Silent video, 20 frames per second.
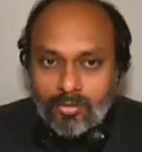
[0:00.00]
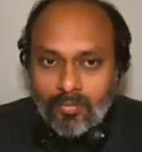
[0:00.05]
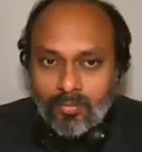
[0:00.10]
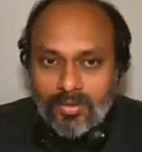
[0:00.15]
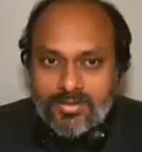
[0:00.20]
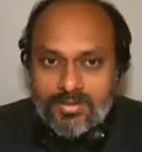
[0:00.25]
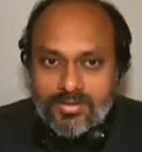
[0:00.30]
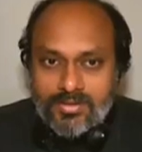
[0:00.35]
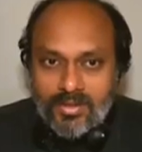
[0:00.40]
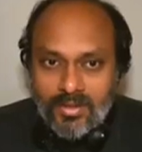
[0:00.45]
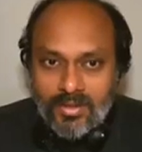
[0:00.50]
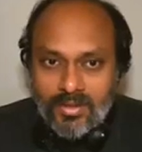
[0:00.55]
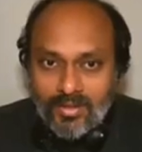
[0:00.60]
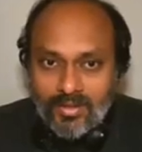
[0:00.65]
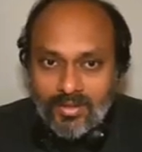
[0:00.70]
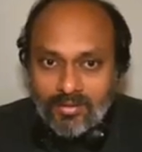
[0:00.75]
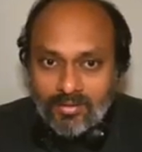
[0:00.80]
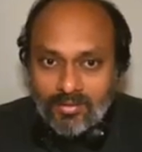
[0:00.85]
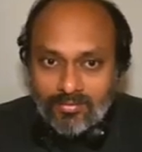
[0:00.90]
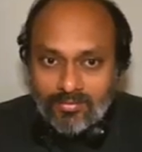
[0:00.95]
towards the
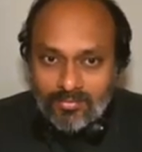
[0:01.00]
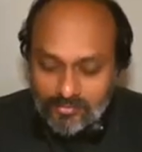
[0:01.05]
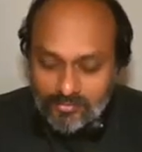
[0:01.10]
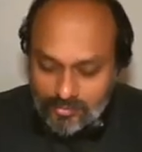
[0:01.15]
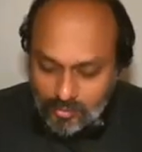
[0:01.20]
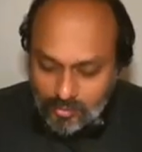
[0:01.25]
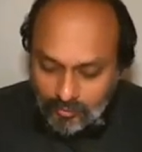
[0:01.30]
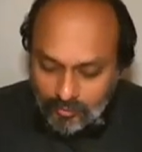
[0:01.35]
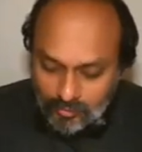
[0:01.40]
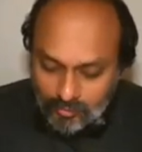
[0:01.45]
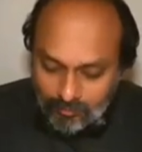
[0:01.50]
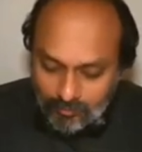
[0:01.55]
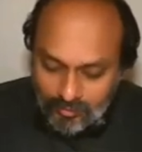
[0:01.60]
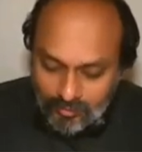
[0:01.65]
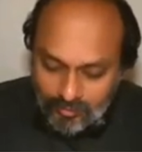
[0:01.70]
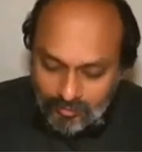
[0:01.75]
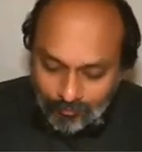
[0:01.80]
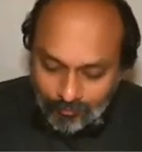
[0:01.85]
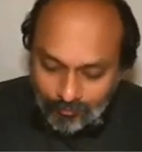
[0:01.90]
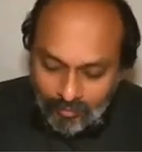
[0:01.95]
right, which is going to
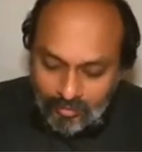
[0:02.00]
be